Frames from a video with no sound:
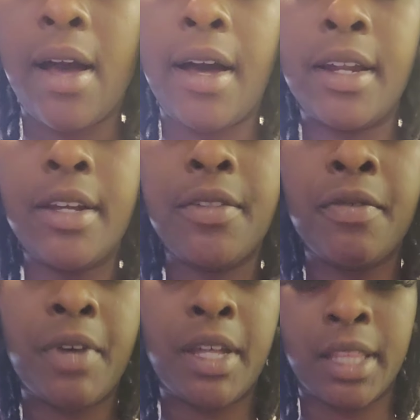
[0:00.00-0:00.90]
I love the
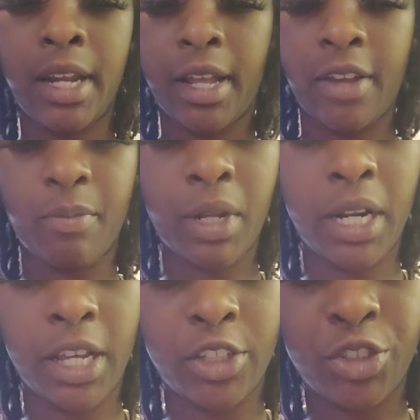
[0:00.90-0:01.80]
fact that I have my
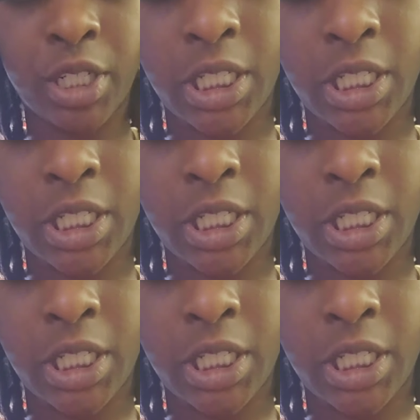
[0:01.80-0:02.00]
lash training